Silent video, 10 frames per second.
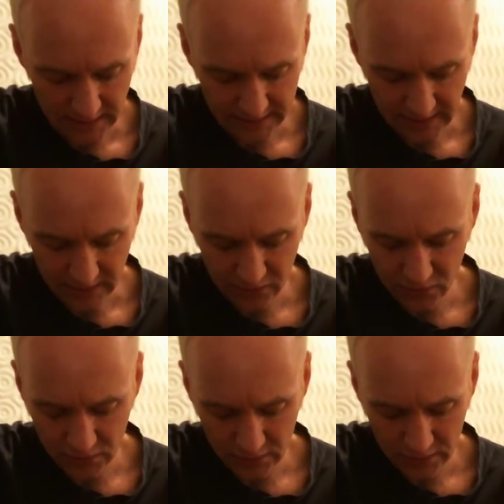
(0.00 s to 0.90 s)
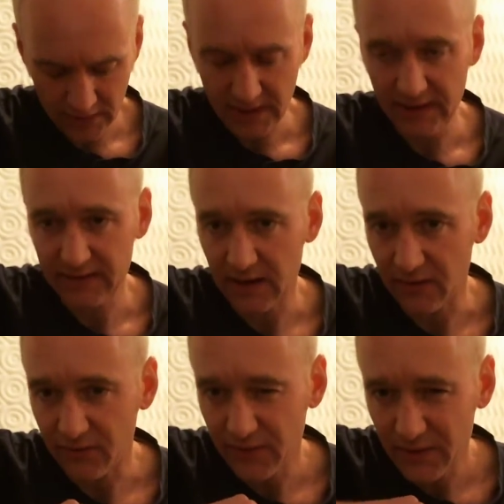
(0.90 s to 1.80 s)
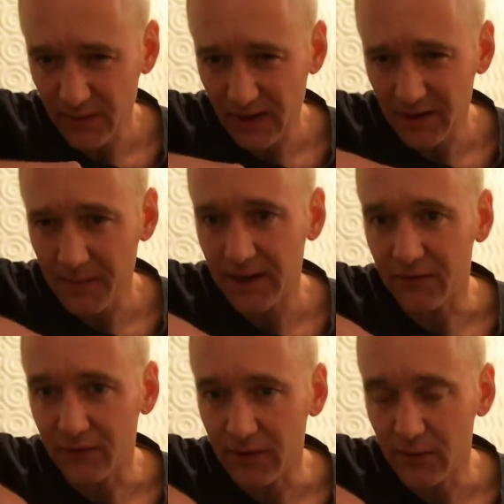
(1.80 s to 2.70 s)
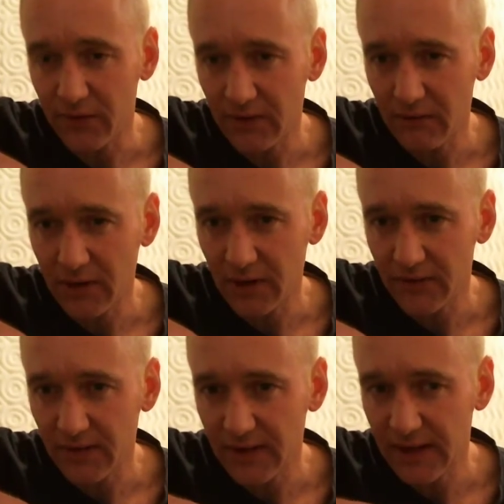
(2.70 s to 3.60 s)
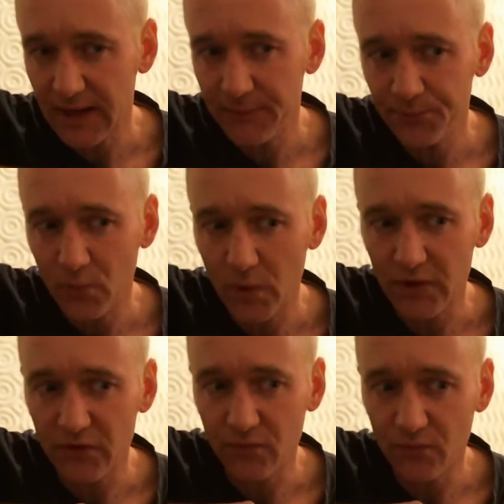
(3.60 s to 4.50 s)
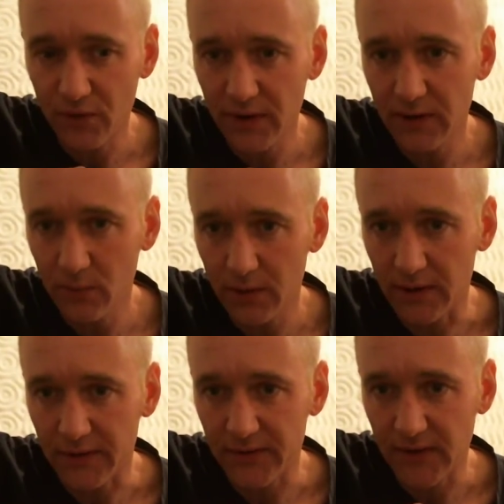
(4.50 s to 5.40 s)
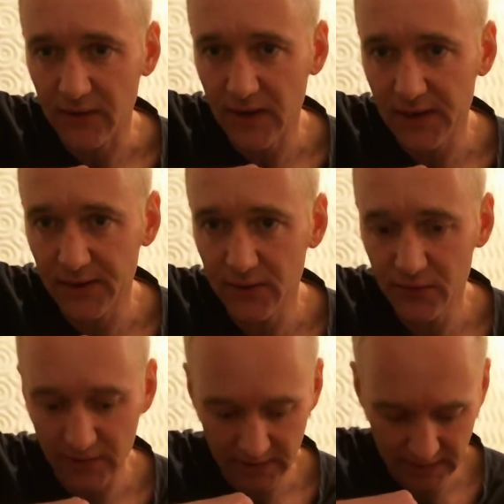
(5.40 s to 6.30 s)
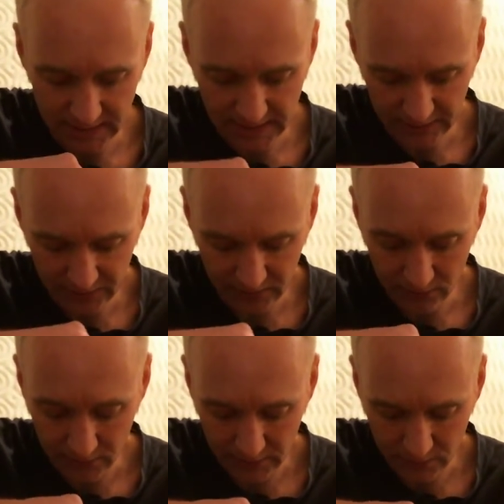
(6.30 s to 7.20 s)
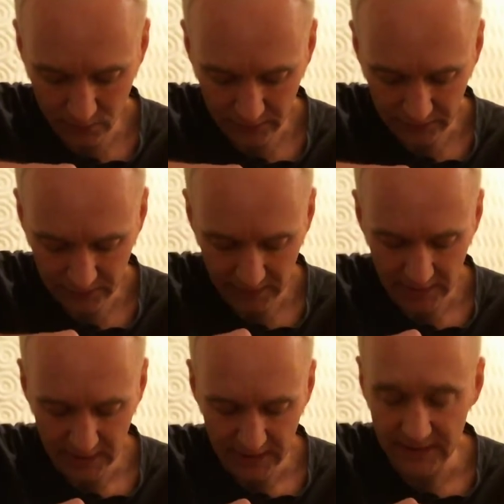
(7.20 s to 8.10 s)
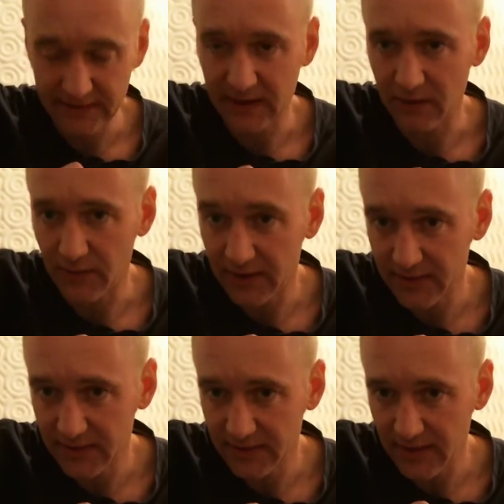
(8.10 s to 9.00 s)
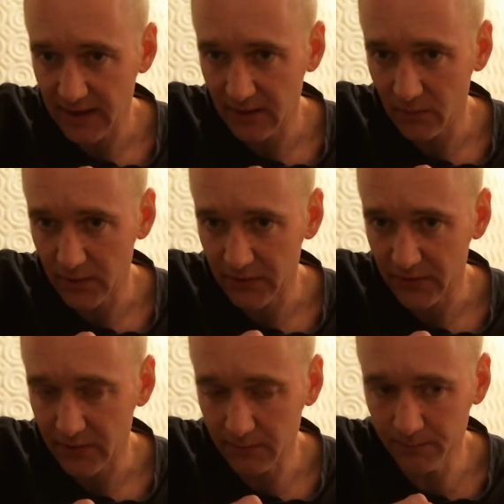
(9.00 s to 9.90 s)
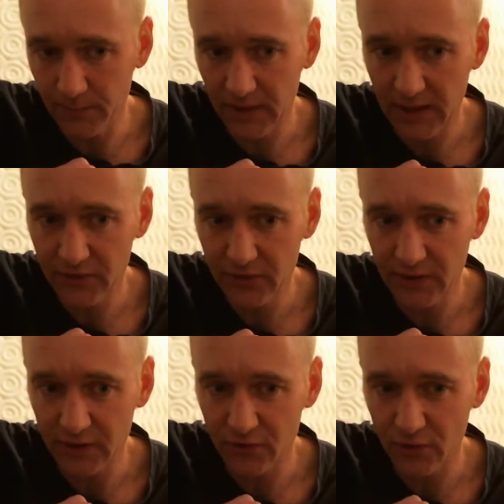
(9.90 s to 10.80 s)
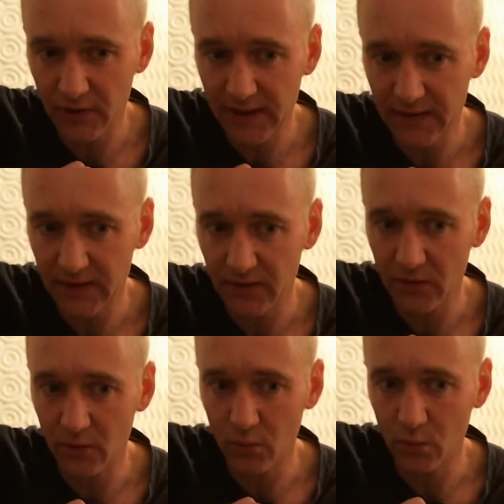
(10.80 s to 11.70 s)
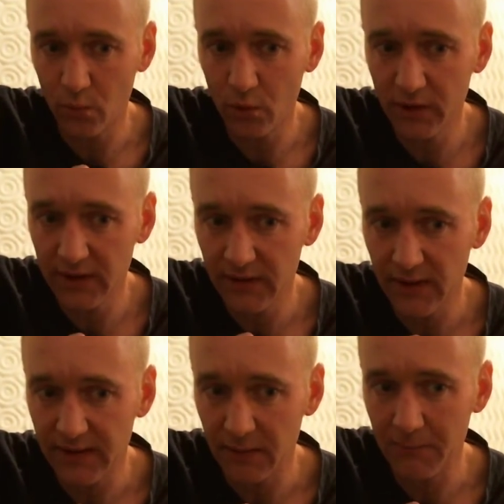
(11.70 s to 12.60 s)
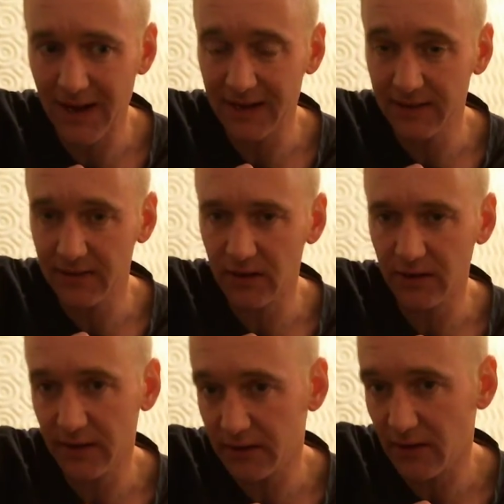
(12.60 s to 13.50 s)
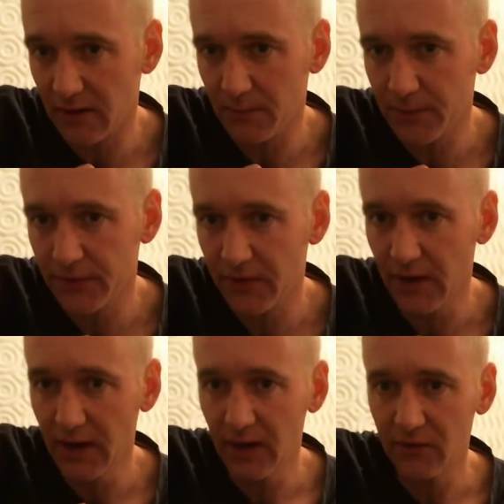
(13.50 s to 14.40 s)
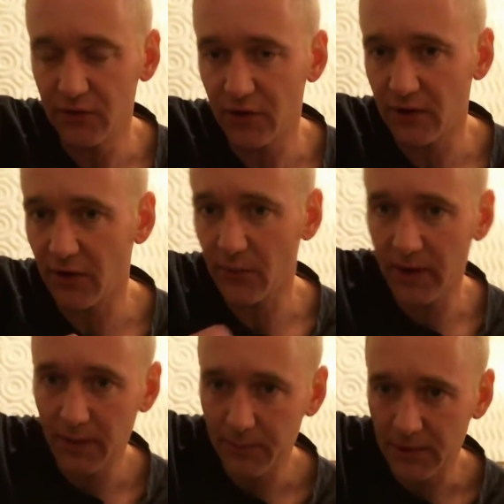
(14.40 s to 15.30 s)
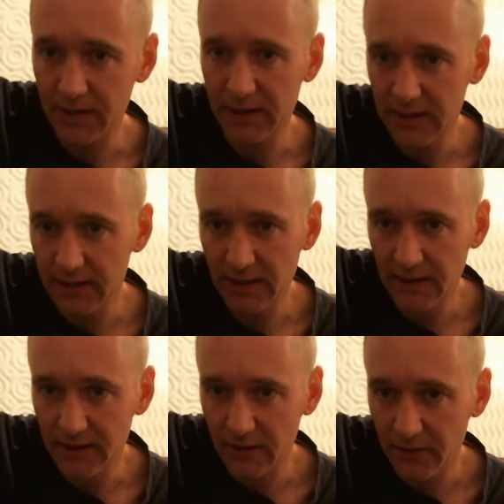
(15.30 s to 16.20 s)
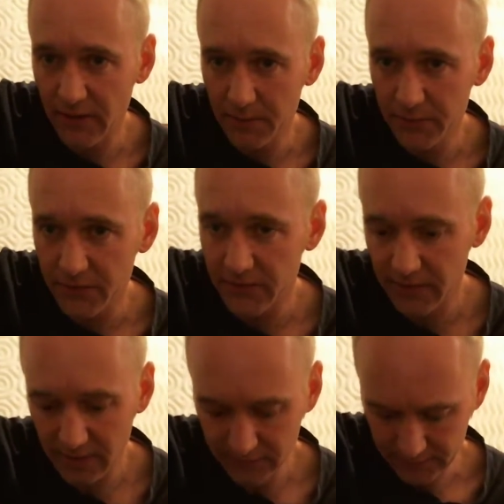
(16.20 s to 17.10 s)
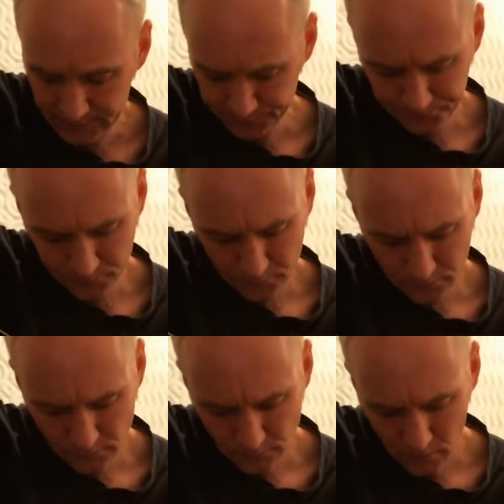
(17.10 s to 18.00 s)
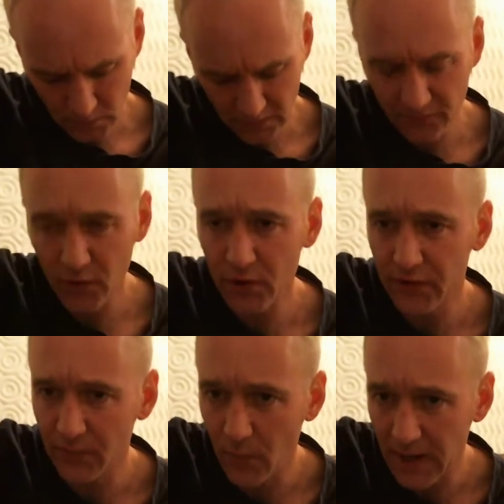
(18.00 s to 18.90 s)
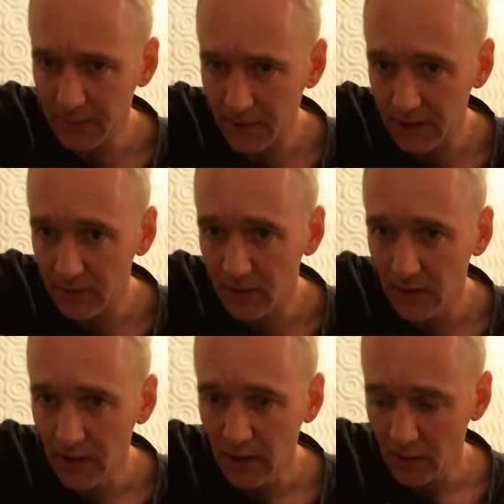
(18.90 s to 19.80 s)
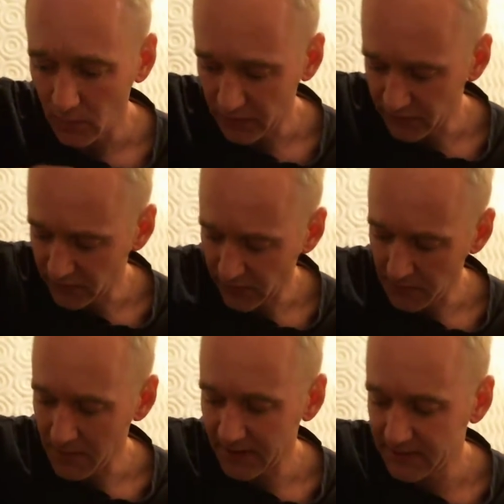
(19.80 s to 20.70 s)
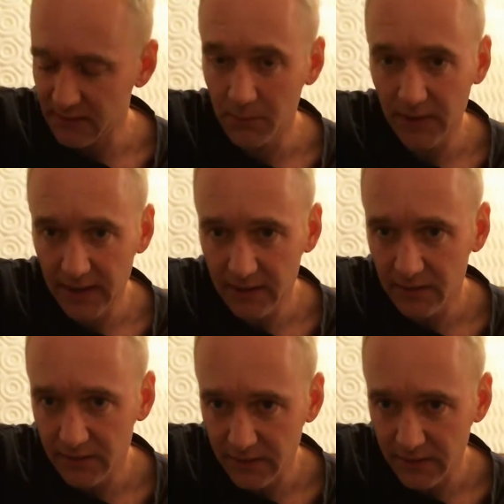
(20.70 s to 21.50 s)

It's got a tuner. It's got a automatic frequency reduction thing, which really works. I've had to use it, and it actually really works. It's got a resonance dial, which allows you to control like the woody, like the body sound of the guitar almost. If you turn it all the way up, you're gonna get like your thumps and stuff. Focus and wide button, which is the mic simulator.